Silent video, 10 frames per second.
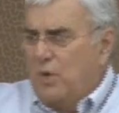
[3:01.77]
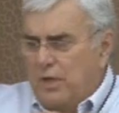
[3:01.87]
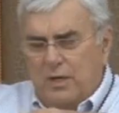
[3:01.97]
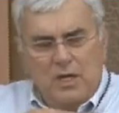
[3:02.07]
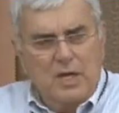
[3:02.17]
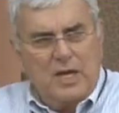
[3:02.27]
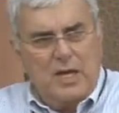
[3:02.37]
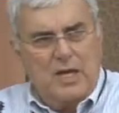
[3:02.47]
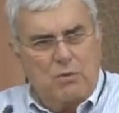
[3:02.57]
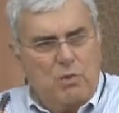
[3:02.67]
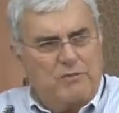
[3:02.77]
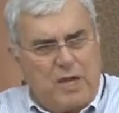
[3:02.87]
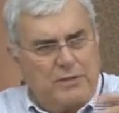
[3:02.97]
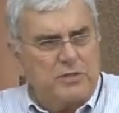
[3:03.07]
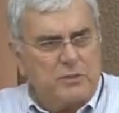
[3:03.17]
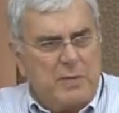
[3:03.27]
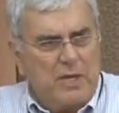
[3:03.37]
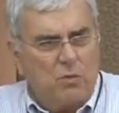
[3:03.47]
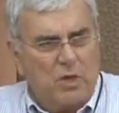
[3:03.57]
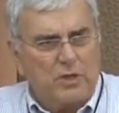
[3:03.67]
Where uh, we've got this
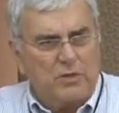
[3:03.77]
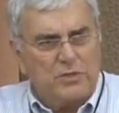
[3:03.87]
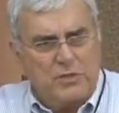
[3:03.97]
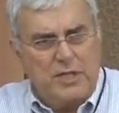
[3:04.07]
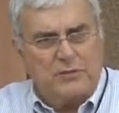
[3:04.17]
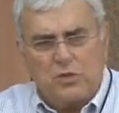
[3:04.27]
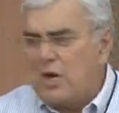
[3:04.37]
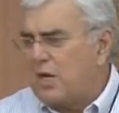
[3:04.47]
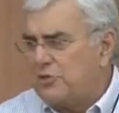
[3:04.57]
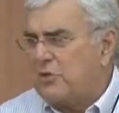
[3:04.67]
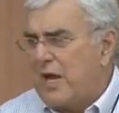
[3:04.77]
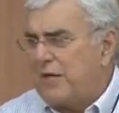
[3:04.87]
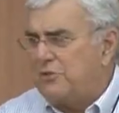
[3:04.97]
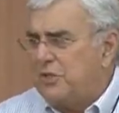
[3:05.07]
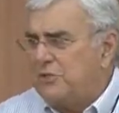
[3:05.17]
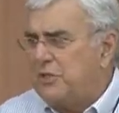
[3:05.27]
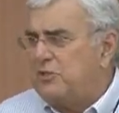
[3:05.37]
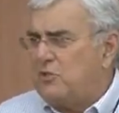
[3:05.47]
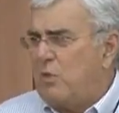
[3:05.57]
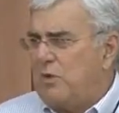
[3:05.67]
many workers. These are our strategies.
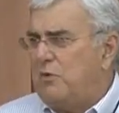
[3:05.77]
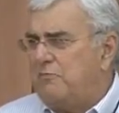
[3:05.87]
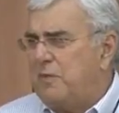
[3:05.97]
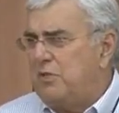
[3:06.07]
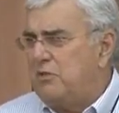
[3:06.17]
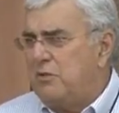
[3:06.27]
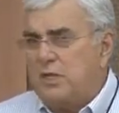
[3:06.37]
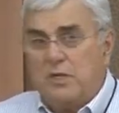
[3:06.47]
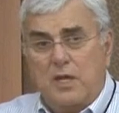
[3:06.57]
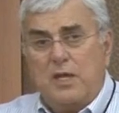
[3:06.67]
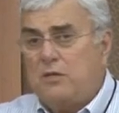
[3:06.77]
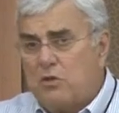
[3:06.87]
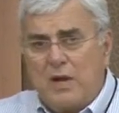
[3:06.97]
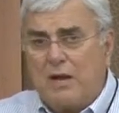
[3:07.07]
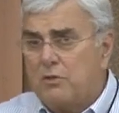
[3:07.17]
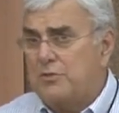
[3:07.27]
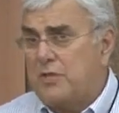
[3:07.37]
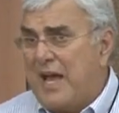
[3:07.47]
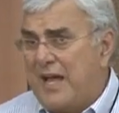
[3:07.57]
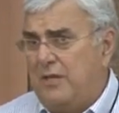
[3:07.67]
This is what we've been doing, and your hour's
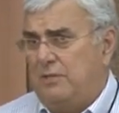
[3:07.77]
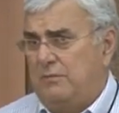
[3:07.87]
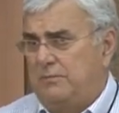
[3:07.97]
gone.